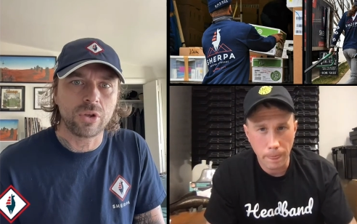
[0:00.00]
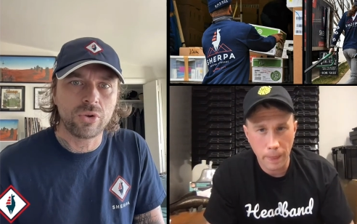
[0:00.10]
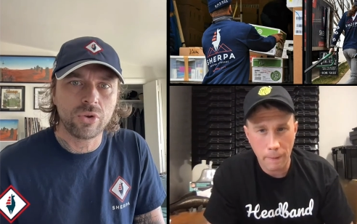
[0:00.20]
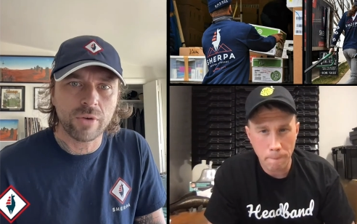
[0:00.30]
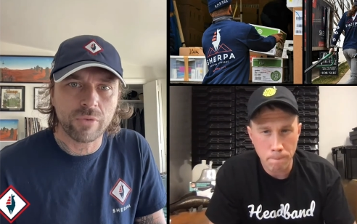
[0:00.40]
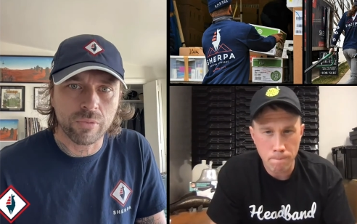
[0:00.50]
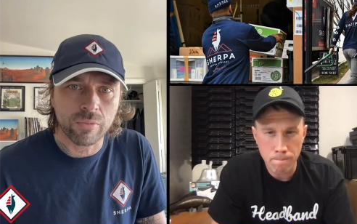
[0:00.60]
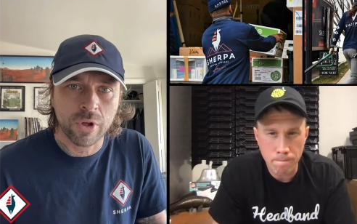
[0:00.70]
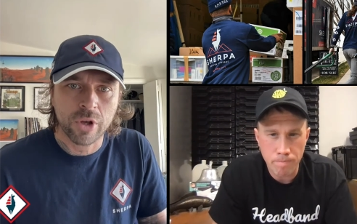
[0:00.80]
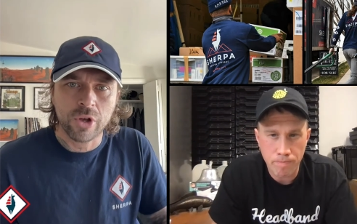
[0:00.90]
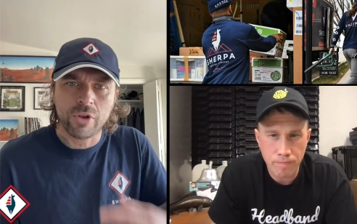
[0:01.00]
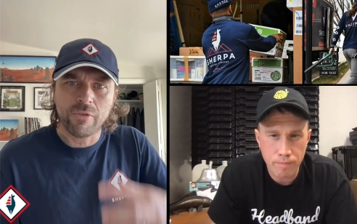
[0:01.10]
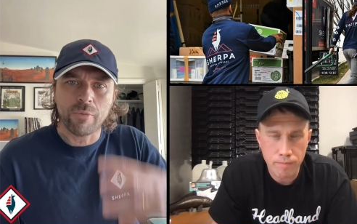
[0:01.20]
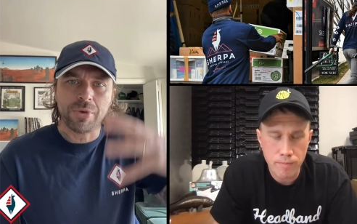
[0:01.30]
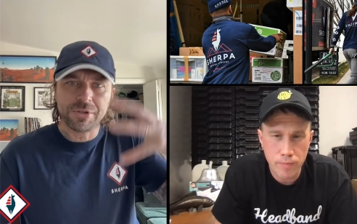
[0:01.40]
Speaker 1: a you have a
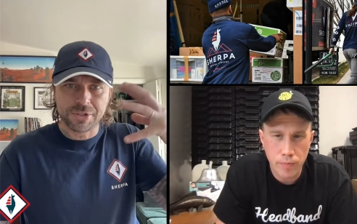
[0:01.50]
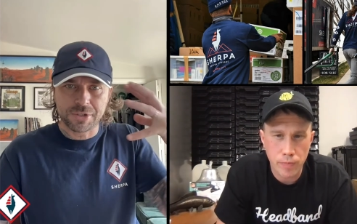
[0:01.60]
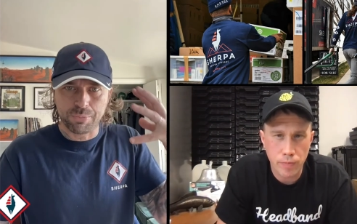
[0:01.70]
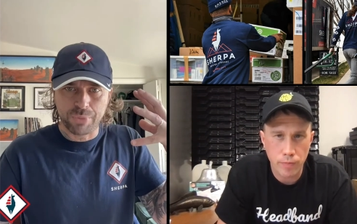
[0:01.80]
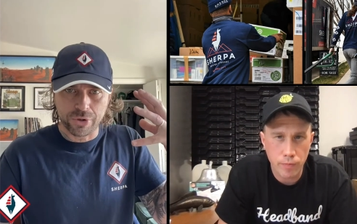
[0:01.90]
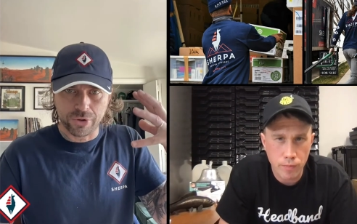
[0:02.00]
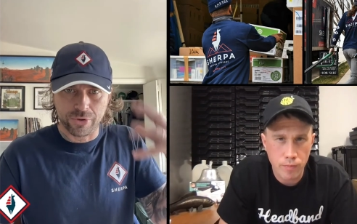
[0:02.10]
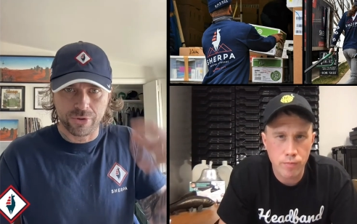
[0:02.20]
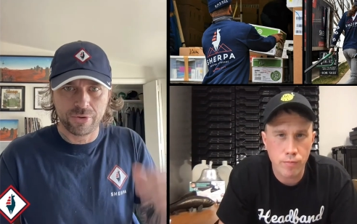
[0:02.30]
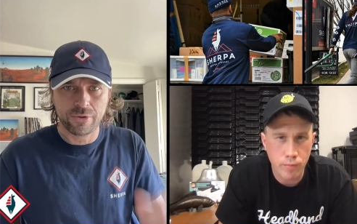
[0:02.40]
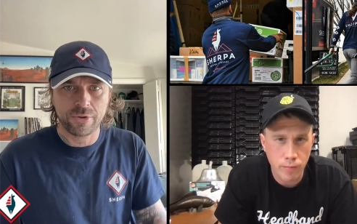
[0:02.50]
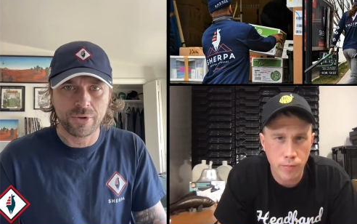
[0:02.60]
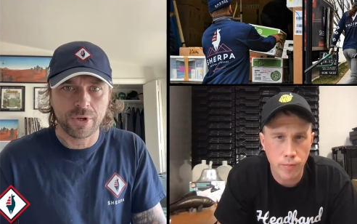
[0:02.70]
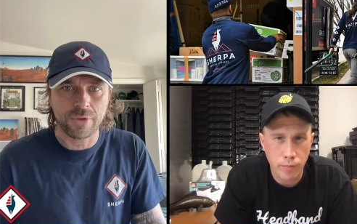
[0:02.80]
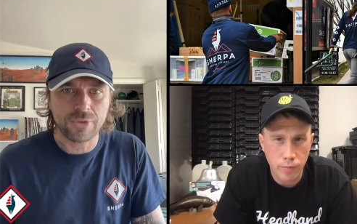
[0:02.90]
business to build if
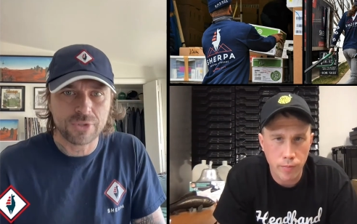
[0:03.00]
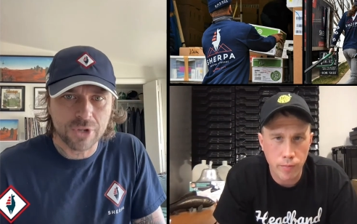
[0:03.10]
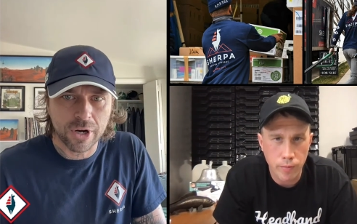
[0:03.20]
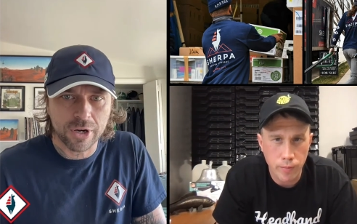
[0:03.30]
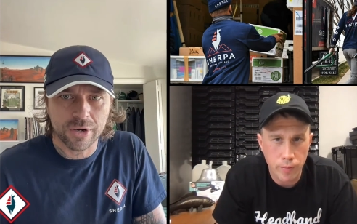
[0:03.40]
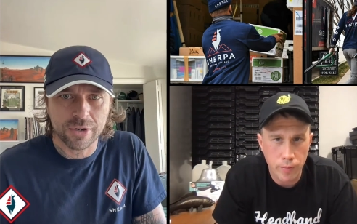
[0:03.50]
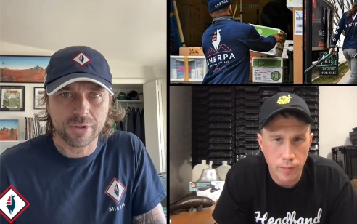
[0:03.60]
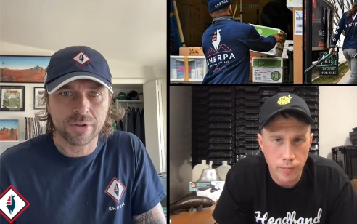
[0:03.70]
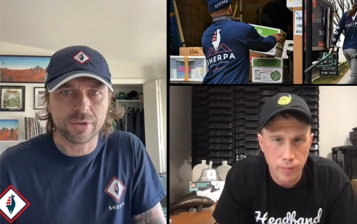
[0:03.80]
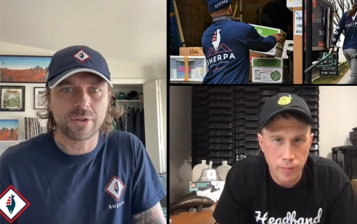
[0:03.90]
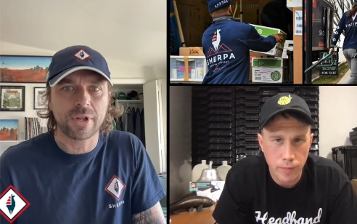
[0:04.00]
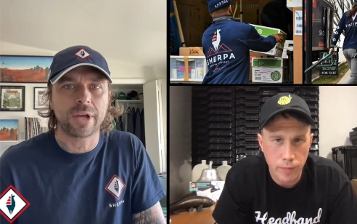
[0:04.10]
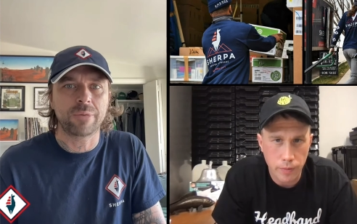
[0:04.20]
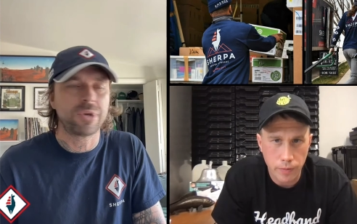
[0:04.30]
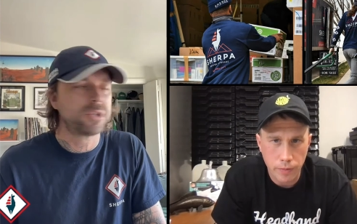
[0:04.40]
you start like
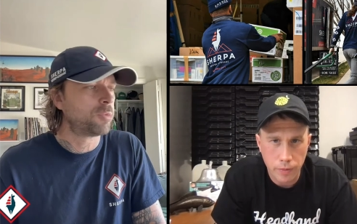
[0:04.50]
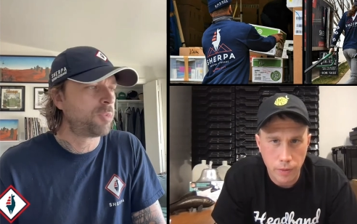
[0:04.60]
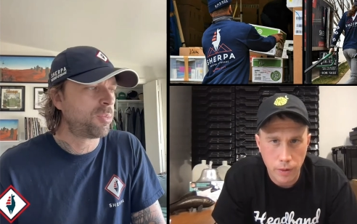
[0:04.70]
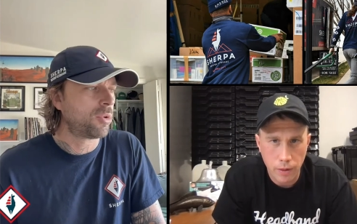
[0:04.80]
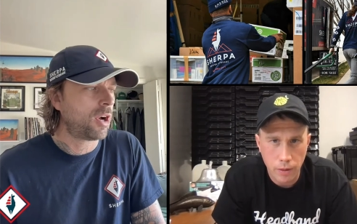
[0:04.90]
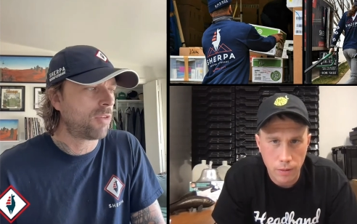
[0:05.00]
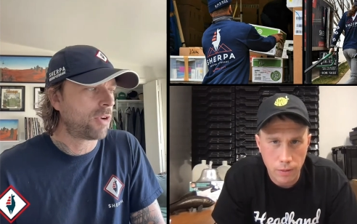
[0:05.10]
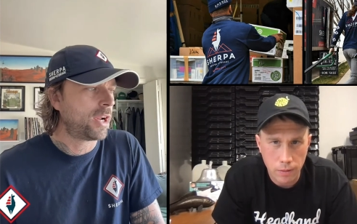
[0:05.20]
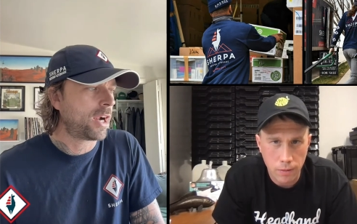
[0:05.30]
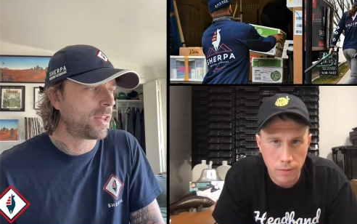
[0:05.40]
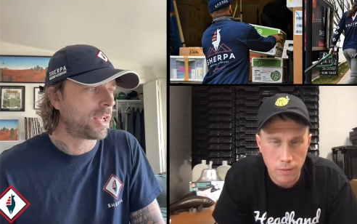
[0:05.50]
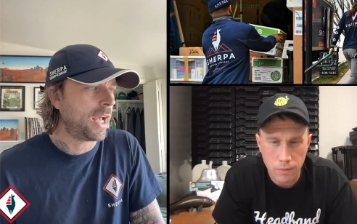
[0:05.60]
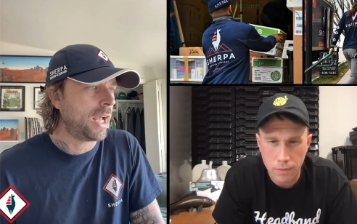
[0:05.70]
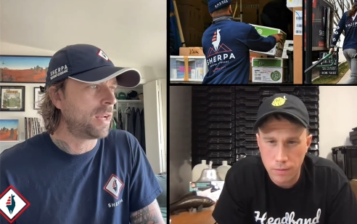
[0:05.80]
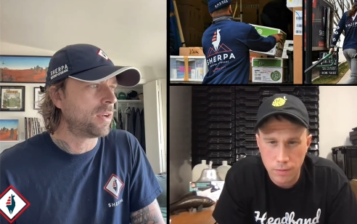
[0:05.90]
pissing people off right out of the gate
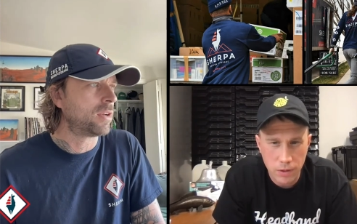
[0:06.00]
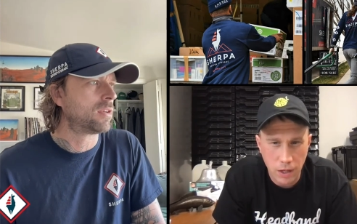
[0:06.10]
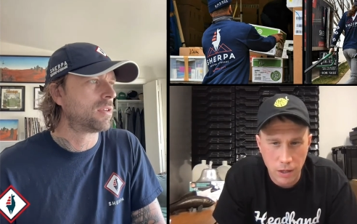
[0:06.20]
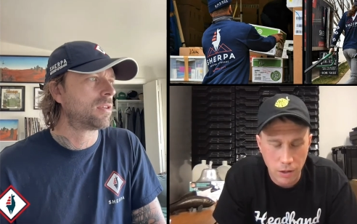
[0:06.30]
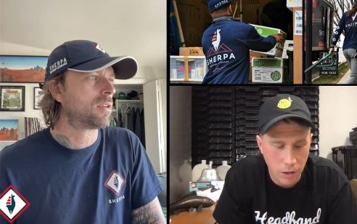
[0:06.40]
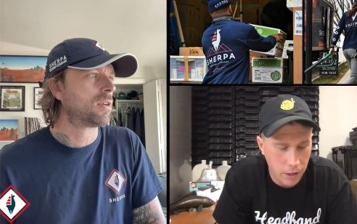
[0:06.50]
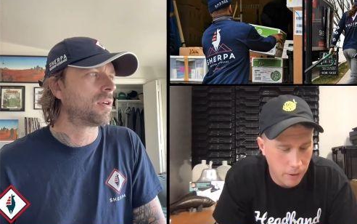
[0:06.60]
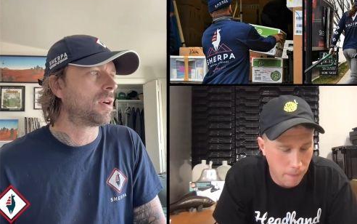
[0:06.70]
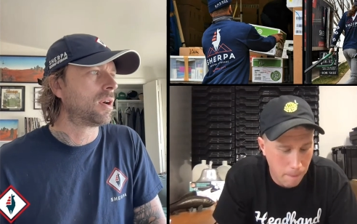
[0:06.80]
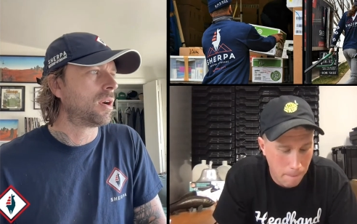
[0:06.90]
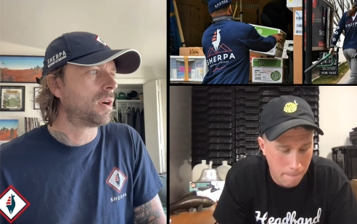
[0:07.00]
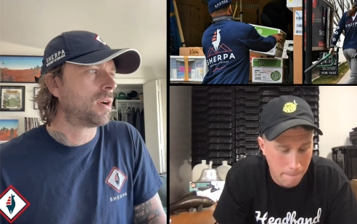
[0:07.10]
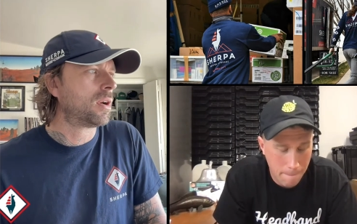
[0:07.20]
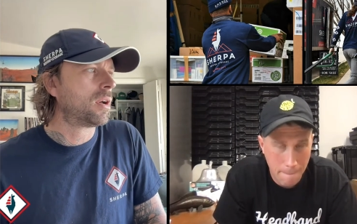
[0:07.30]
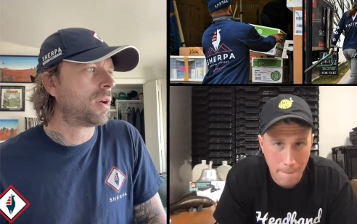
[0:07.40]
Speaker 2: it's not a good look
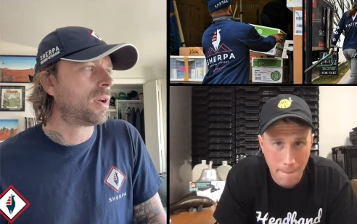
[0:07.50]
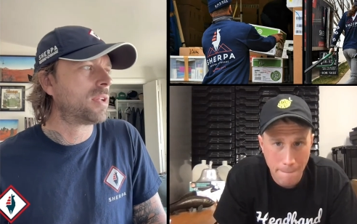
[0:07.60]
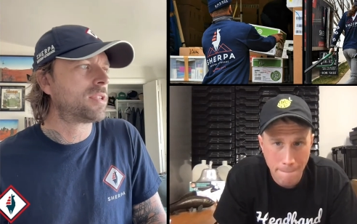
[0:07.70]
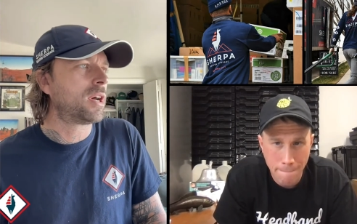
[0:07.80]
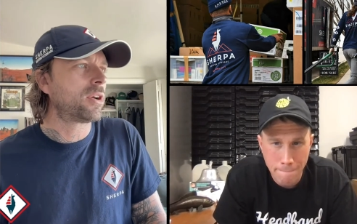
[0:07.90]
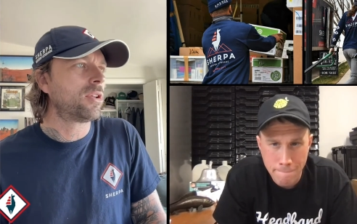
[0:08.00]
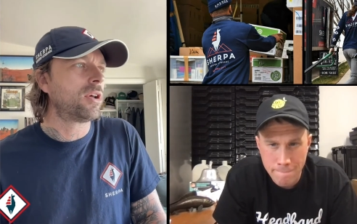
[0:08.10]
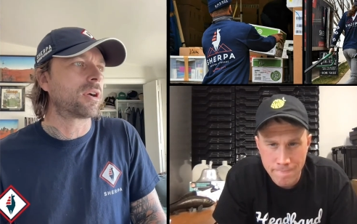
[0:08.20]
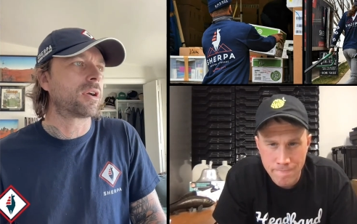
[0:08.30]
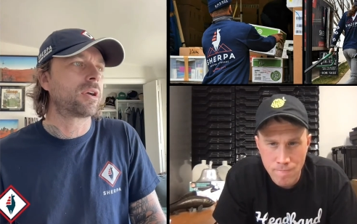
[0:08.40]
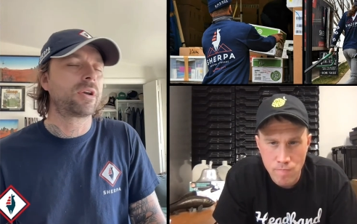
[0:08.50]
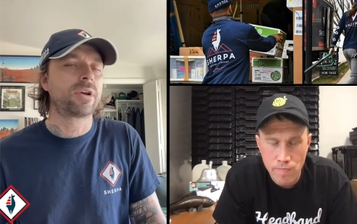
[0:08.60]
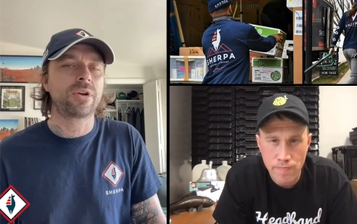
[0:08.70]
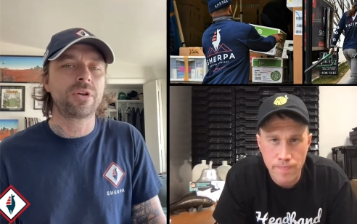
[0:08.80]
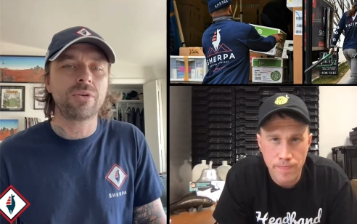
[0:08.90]
Speaker 1: it's not a good look
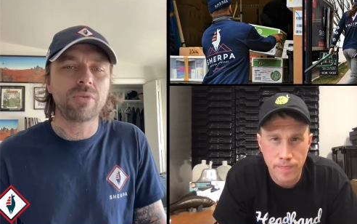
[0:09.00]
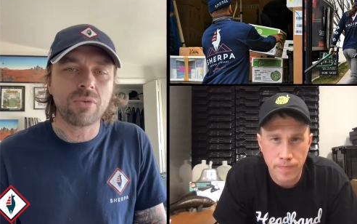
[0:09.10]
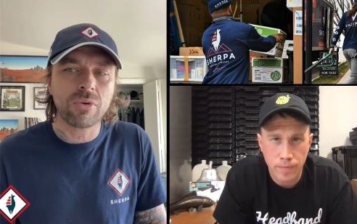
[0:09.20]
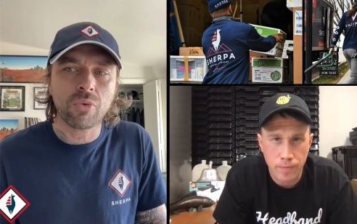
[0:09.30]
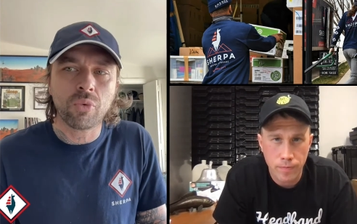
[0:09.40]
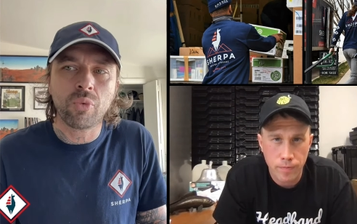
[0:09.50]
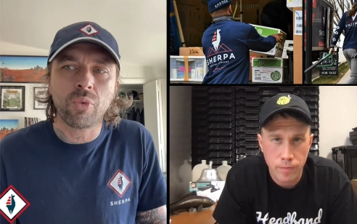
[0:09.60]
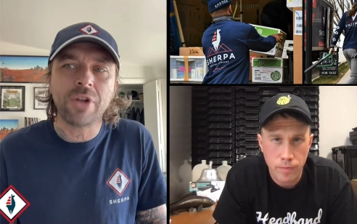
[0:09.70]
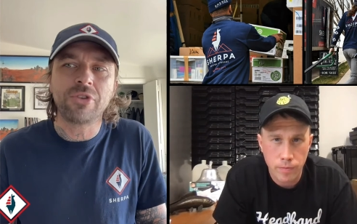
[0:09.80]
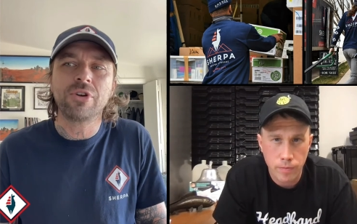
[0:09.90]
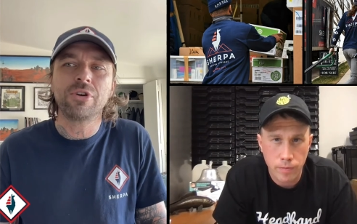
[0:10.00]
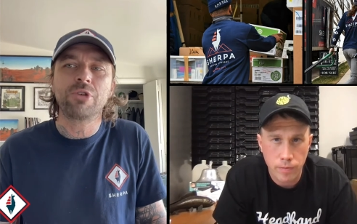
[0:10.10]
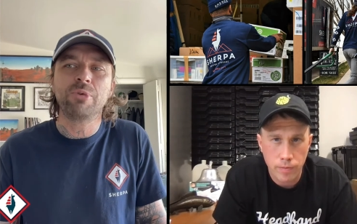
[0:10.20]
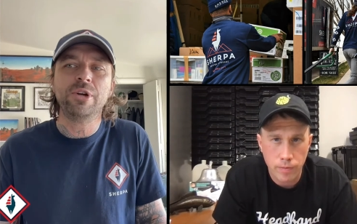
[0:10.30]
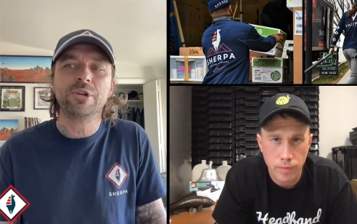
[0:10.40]
you, wait till you're three
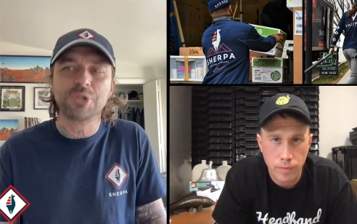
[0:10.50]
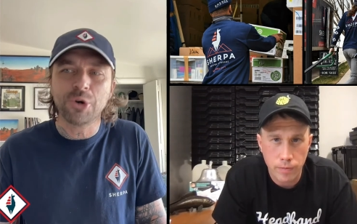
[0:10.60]
years old